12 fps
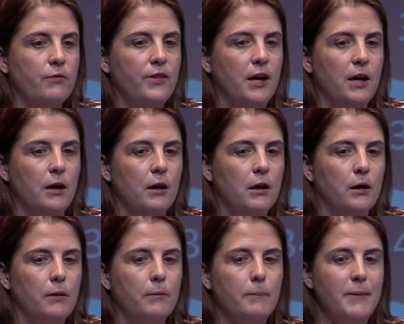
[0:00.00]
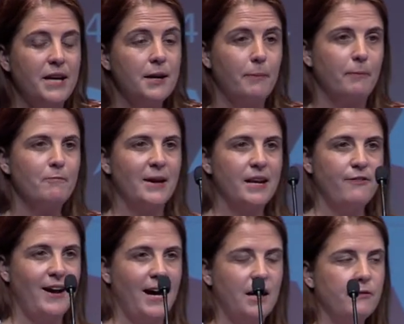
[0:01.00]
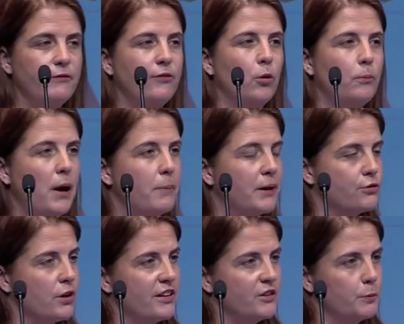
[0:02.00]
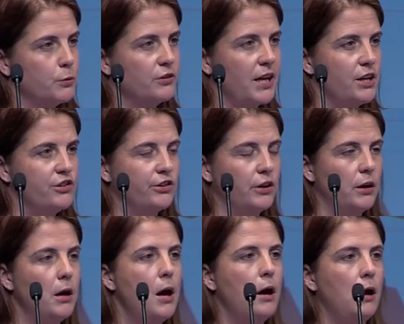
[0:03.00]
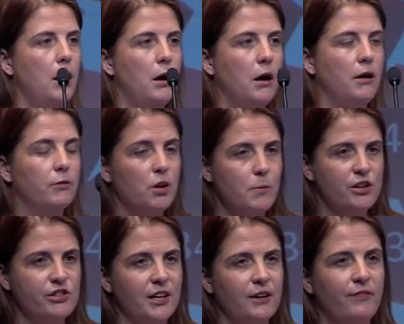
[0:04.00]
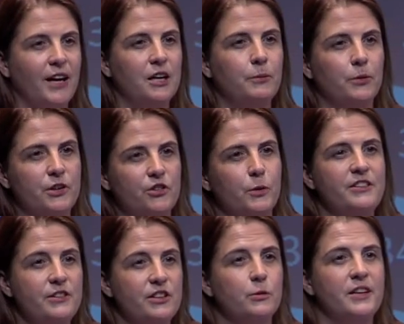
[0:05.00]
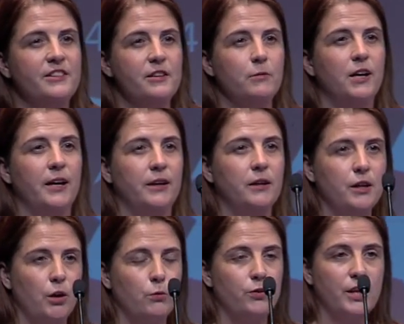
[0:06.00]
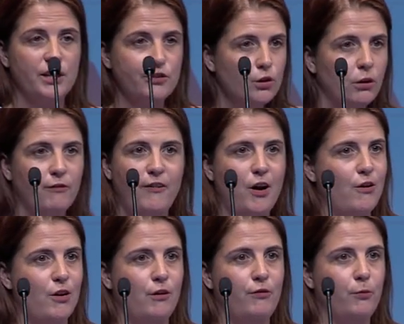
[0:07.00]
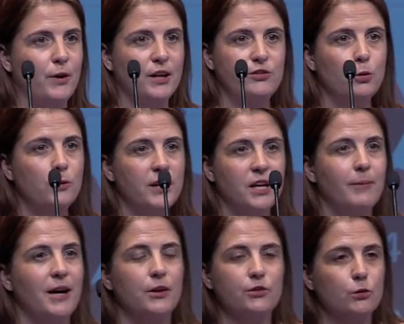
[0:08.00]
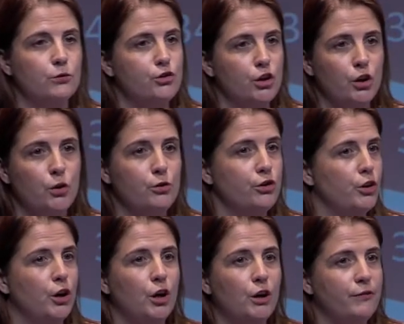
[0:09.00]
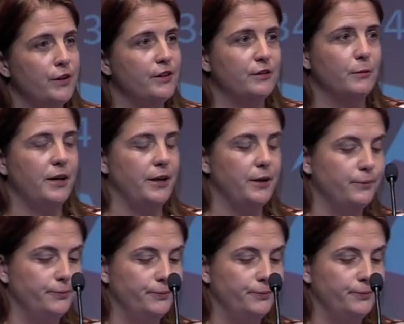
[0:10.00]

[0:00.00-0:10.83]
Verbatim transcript: their uh, mini minivan for public transportation uh, commercially available in 2021. You know, it's not far off. We're talking about sort of two two and a half years away.